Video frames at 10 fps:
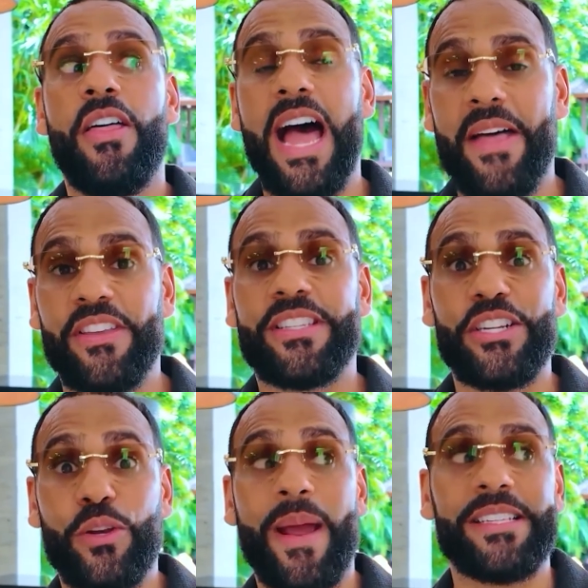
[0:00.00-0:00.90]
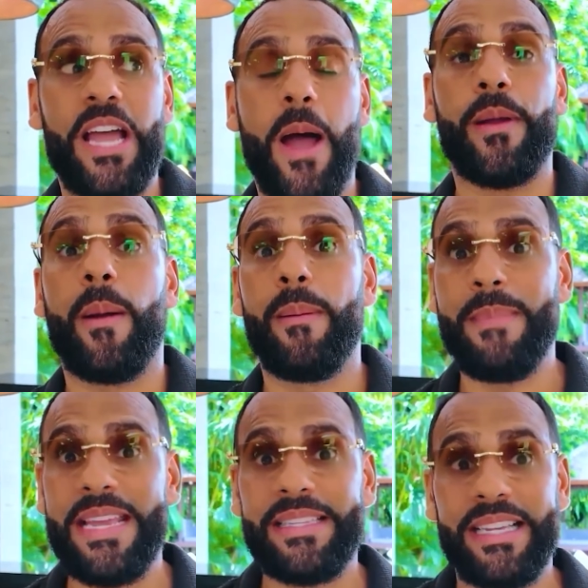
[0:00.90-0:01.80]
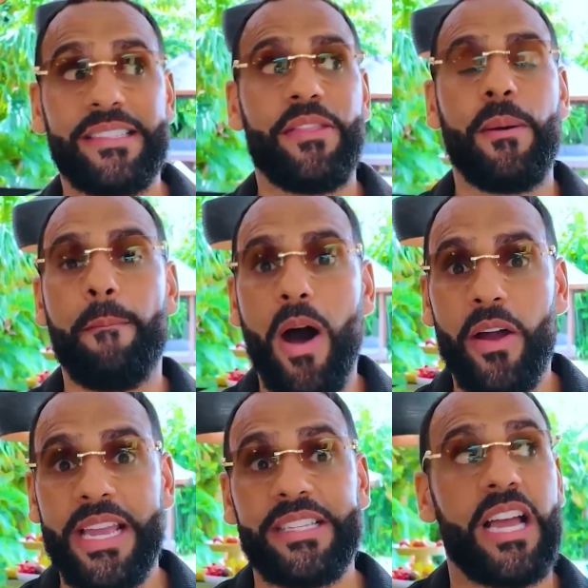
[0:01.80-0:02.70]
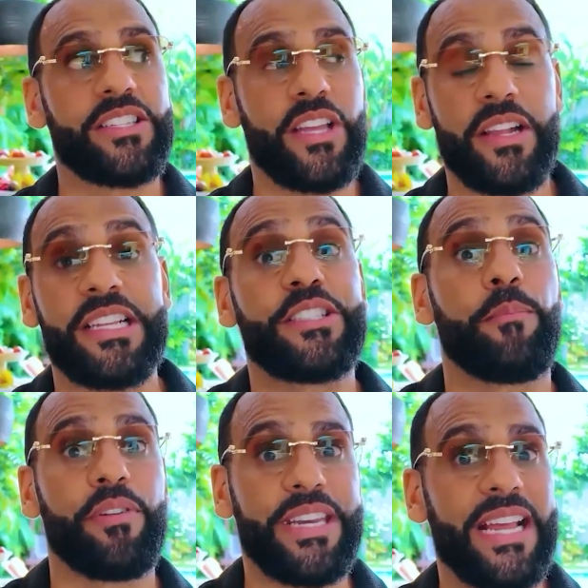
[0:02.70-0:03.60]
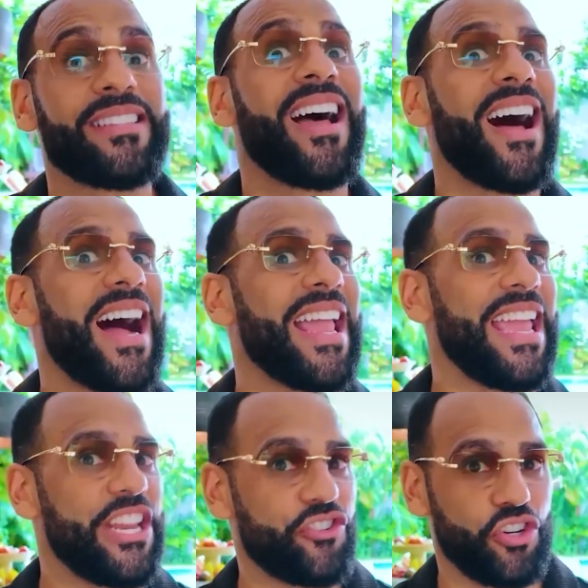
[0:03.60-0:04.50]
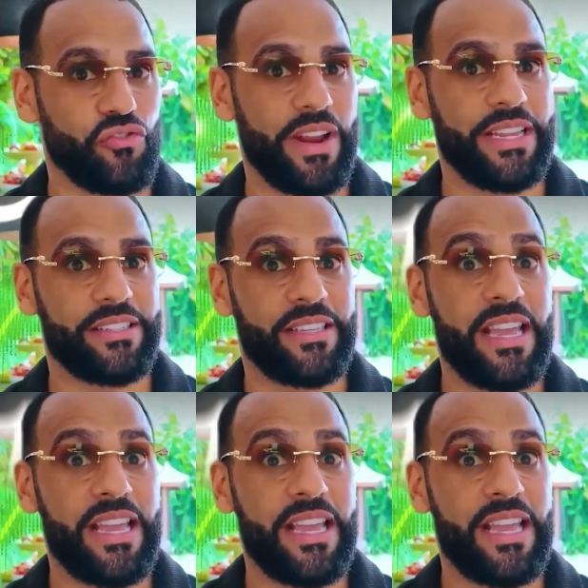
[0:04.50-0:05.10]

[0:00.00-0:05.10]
at the central bank's upcoming meetings, the markets are starting to predict higher interest rates.